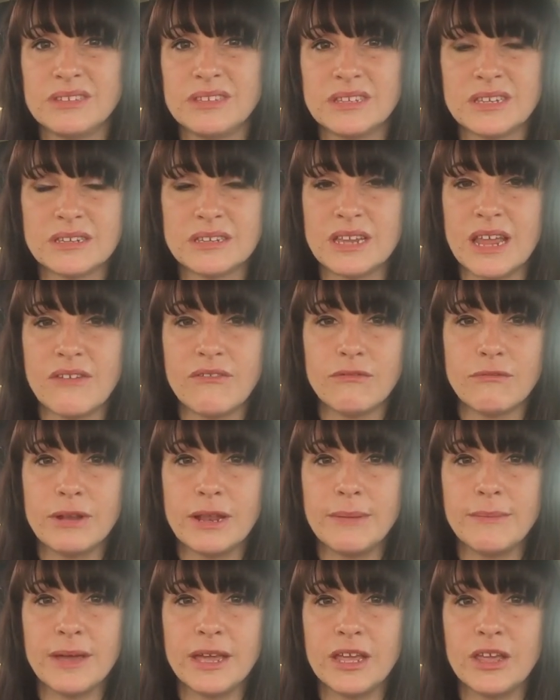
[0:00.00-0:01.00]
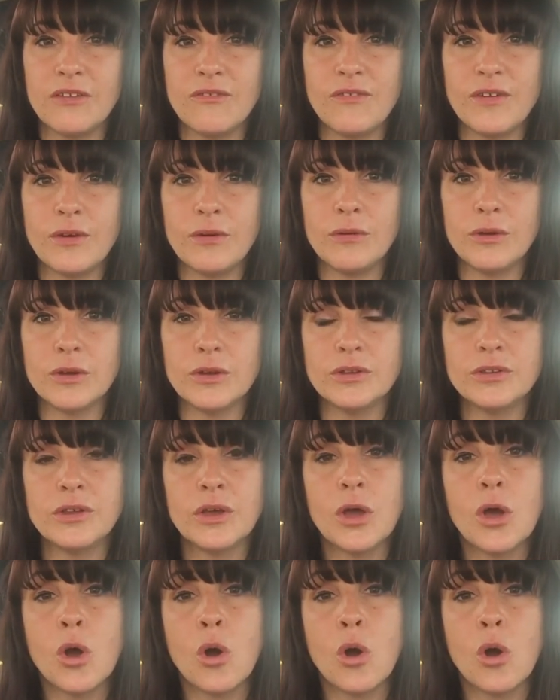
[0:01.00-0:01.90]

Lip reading: doesn't ever really make you feel good.